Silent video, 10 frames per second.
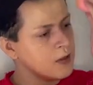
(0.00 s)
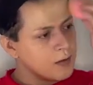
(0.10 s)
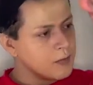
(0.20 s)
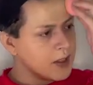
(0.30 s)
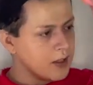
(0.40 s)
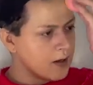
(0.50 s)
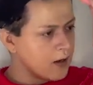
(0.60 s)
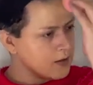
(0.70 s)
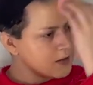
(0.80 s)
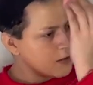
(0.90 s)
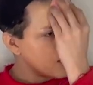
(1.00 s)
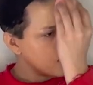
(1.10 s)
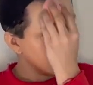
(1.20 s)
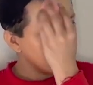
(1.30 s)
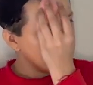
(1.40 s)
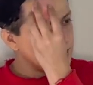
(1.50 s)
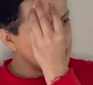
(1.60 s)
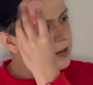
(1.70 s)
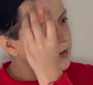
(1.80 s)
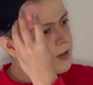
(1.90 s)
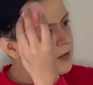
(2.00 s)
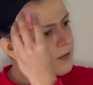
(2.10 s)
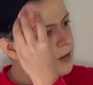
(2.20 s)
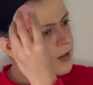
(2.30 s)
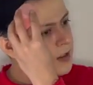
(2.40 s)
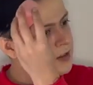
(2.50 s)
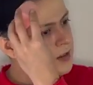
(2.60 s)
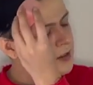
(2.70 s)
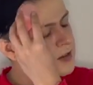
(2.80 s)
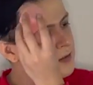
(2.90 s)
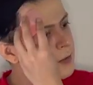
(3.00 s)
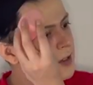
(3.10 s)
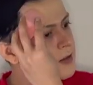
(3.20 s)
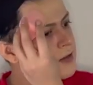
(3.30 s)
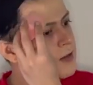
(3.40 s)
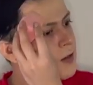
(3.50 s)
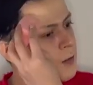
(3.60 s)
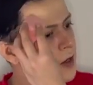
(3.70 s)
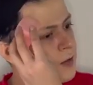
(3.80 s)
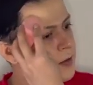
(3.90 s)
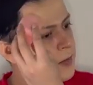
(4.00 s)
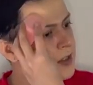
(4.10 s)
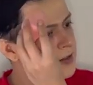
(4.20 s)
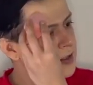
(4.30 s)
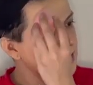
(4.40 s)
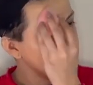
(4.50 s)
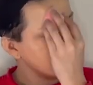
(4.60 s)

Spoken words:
But also, I really do love this foundation. It just blends so well with my skin.